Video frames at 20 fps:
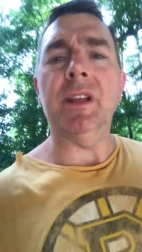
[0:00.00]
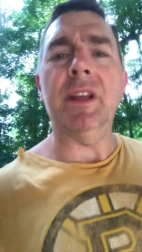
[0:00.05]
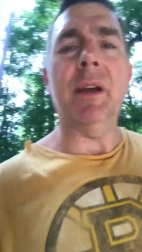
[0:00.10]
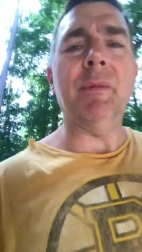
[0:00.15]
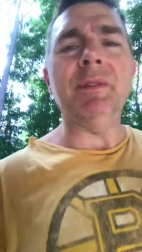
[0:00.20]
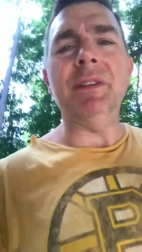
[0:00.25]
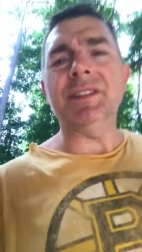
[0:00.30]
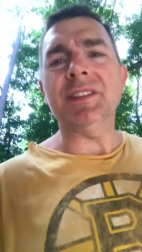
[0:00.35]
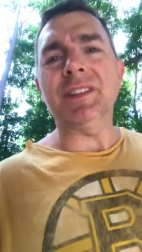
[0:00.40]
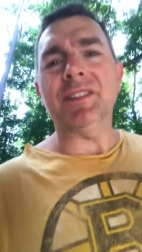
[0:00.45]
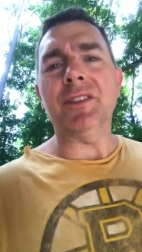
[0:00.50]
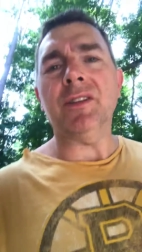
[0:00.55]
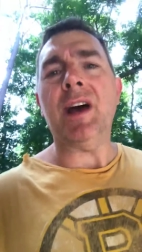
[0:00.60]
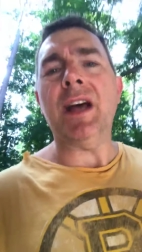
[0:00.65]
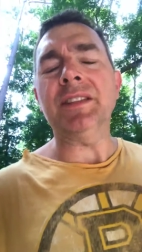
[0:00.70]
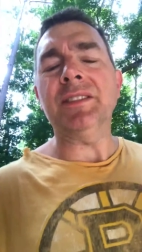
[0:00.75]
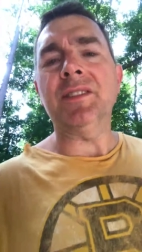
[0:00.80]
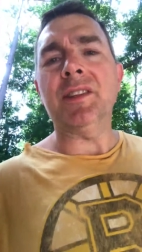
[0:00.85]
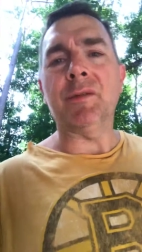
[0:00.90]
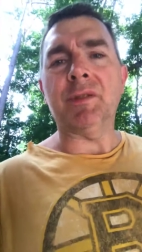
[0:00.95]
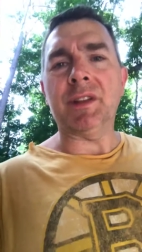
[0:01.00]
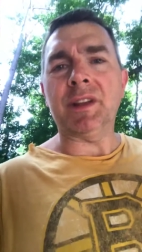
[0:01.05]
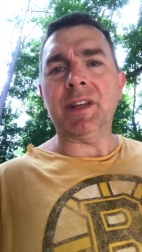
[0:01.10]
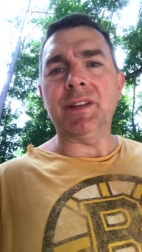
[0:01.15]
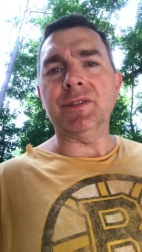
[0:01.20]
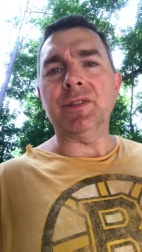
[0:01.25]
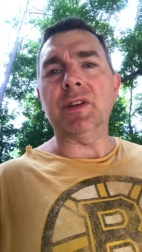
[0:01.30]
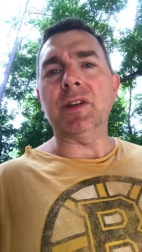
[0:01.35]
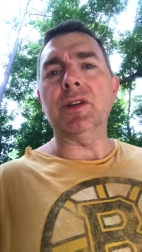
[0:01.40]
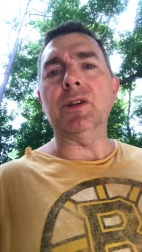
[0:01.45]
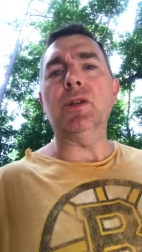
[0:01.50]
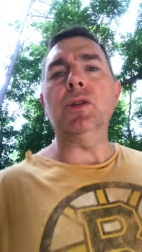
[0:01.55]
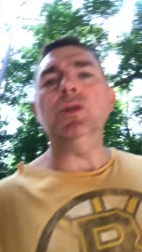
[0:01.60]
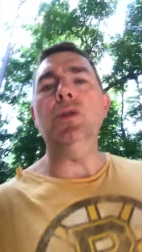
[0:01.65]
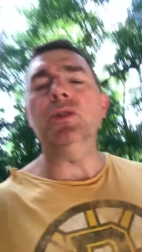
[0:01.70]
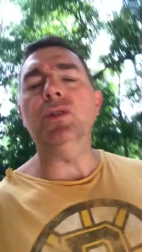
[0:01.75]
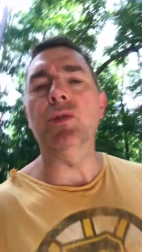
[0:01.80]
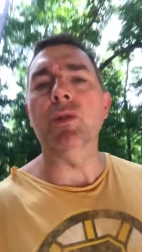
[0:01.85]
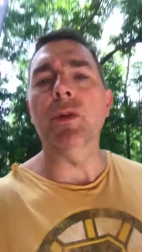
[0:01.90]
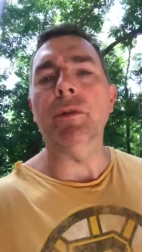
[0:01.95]
I mean, just lots of different things you can
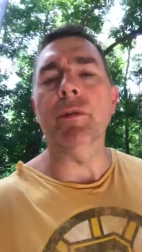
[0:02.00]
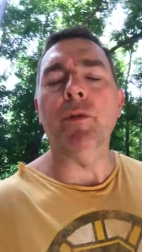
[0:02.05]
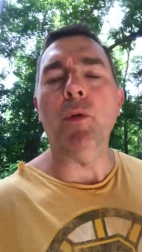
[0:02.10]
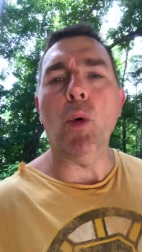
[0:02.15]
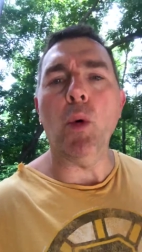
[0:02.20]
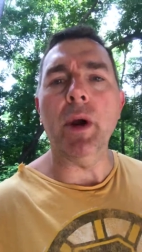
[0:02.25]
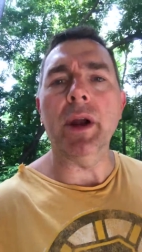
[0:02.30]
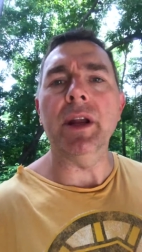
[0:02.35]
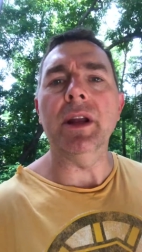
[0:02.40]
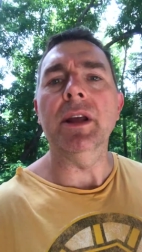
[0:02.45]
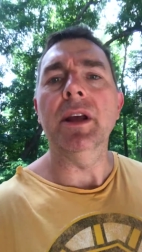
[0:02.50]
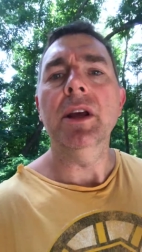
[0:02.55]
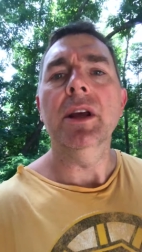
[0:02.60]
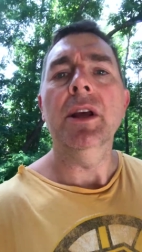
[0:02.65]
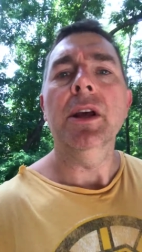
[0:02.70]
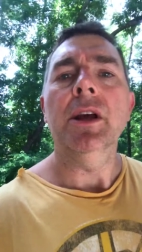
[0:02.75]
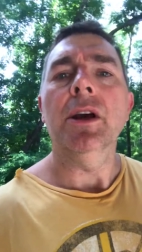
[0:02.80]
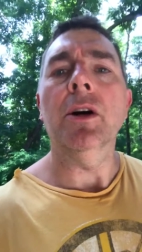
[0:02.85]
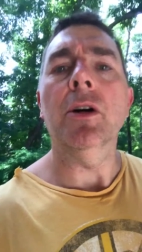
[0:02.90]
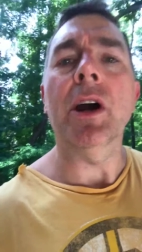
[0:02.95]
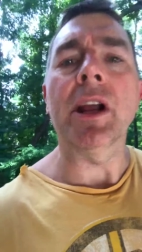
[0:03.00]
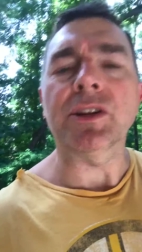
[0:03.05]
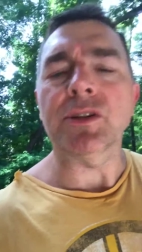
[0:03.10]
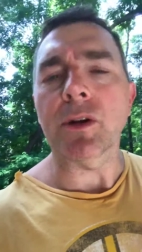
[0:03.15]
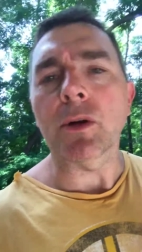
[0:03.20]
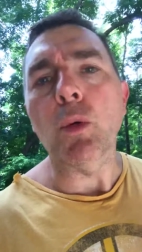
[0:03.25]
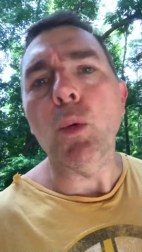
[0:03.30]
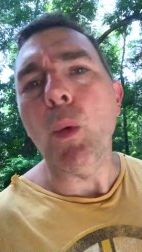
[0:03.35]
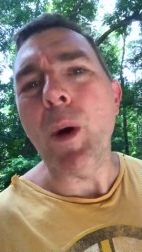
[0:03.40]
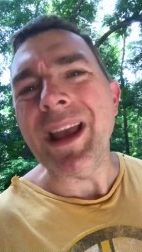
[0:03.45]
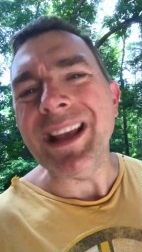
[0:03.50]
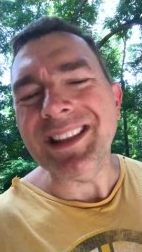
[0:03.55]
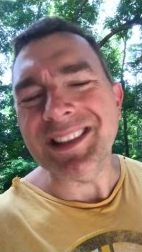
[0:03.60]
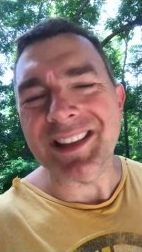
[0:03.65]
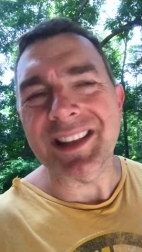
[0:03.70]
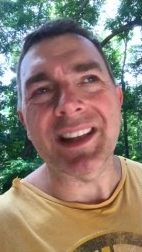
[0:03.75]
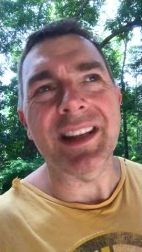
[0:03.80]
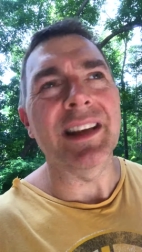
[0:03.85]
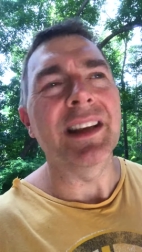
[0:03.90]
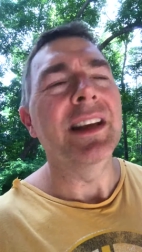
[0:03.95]
do to avoid electric
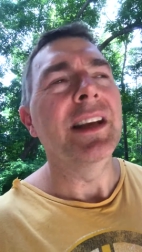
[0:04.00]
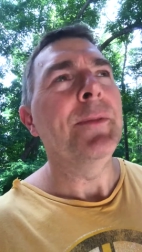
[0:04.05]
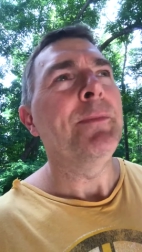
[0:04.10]
waste.